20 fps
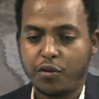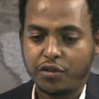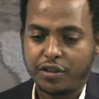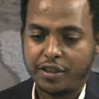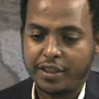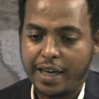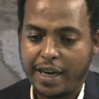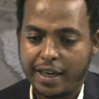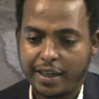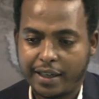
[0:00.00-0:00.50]

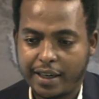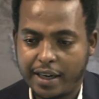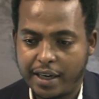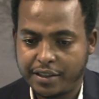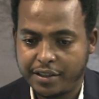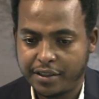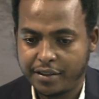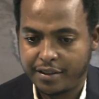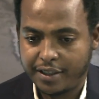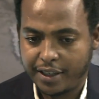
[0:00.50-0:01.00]
the
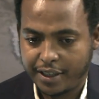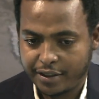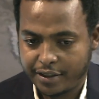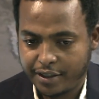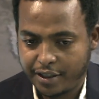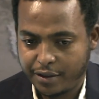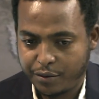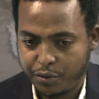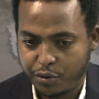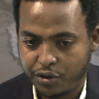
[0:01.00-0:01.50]
agriculture
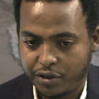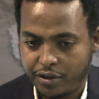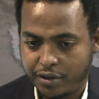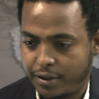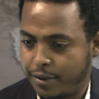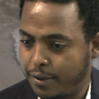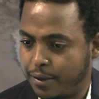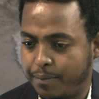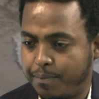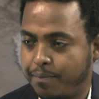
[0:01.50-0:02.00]
sector,
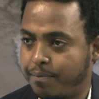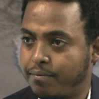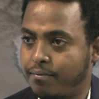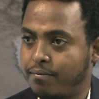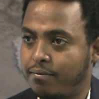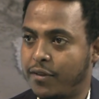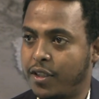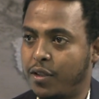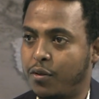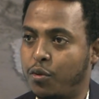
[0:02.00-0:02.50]

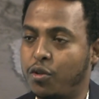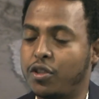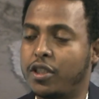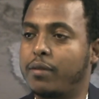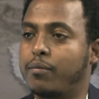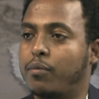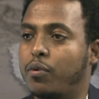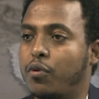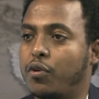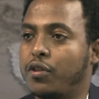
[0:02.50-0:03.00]
which
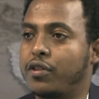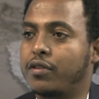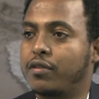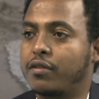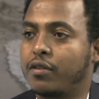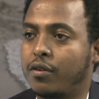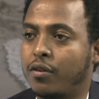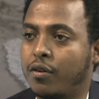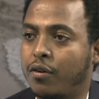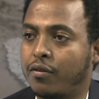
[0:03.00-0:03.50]
employs
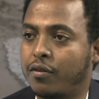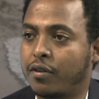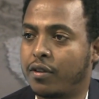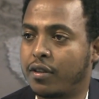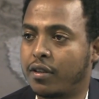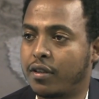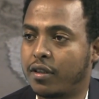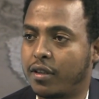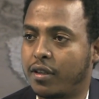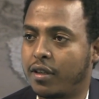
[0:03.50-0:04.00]

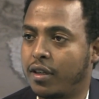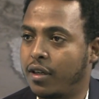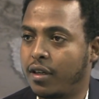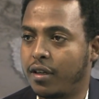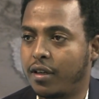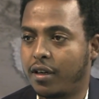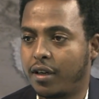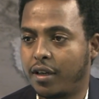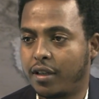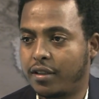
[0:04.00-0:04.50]
over
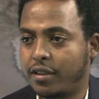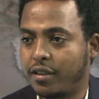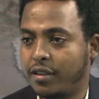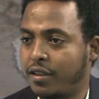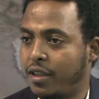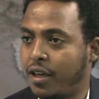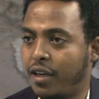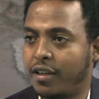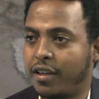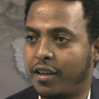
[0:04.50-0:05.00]

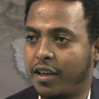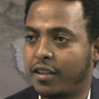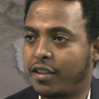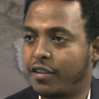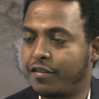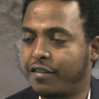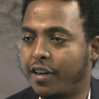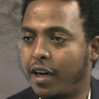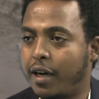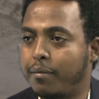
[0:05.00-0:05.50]
80 and
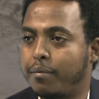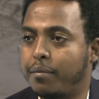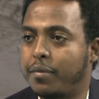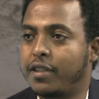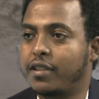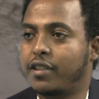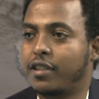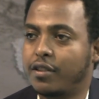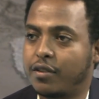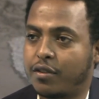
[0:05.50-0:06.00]

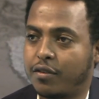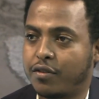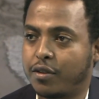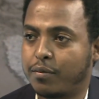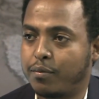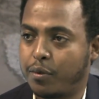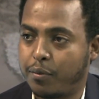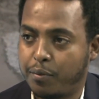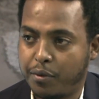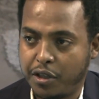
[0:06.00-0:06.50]
85% of the
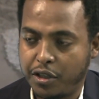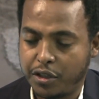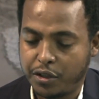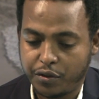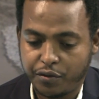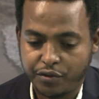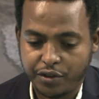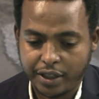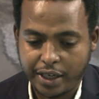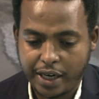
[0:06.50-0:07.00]
population
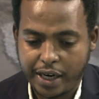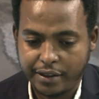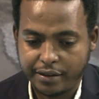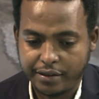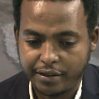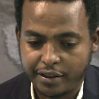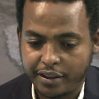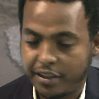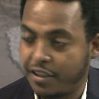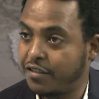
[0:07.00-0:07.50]
of the
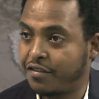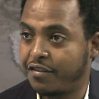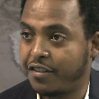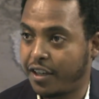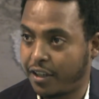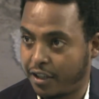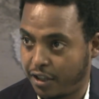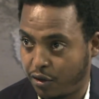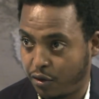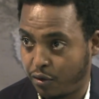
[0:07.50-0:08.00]
country, is
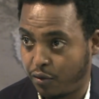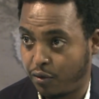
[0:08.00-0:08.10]
very low